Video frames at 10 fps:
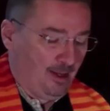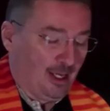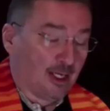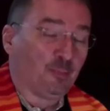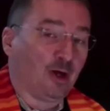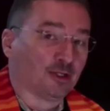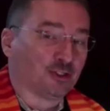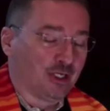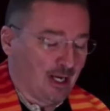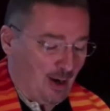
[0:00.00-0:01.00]
An
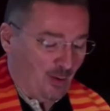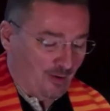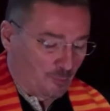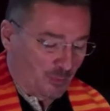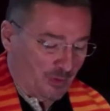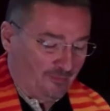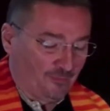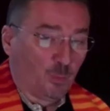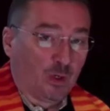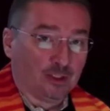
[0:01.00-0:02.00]
apology, however brief,
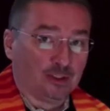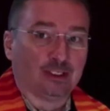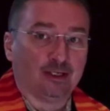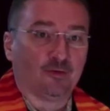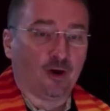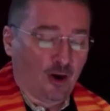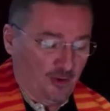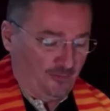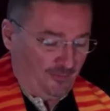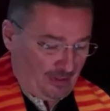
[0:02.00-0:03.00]
will, if
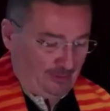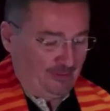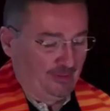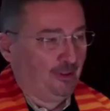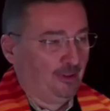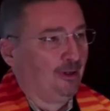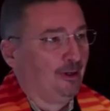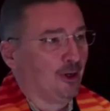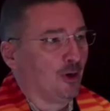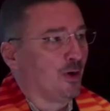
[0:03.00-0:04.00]
heartfelt,
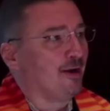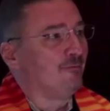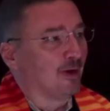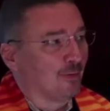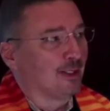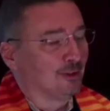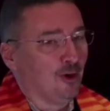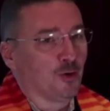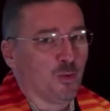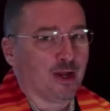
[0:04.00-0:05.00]
go a very
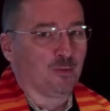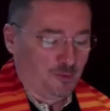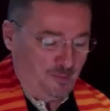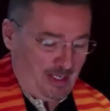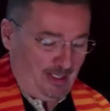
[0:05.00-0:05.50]
long way with me.